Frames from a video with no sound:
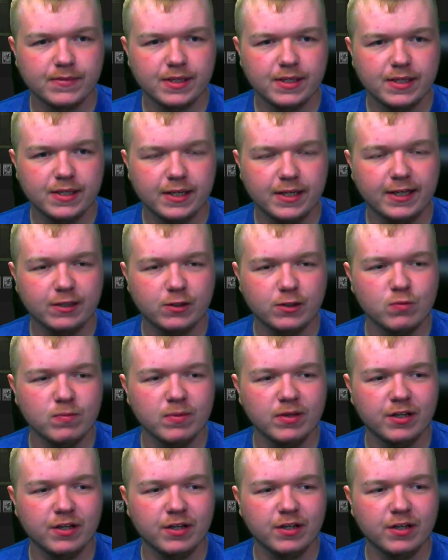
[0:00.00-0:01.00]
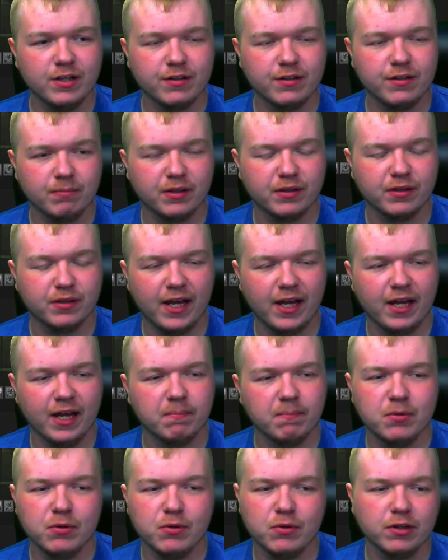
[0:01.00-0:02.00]
I got two minutes in it because I had a
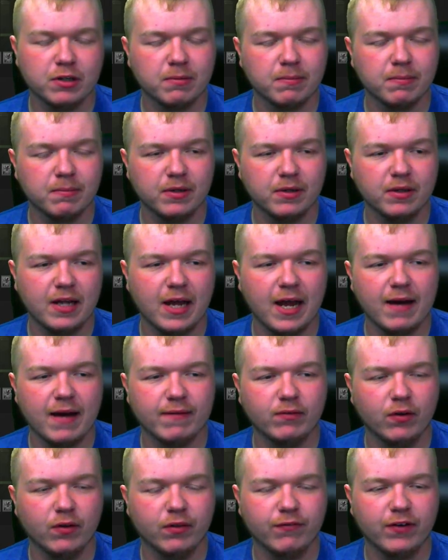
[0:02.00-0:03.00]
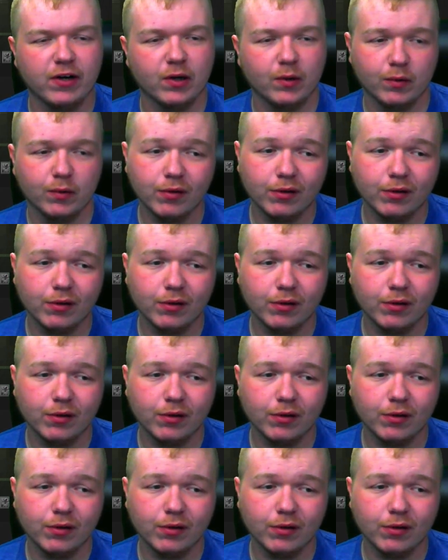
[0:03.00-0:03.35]
boot to have all the files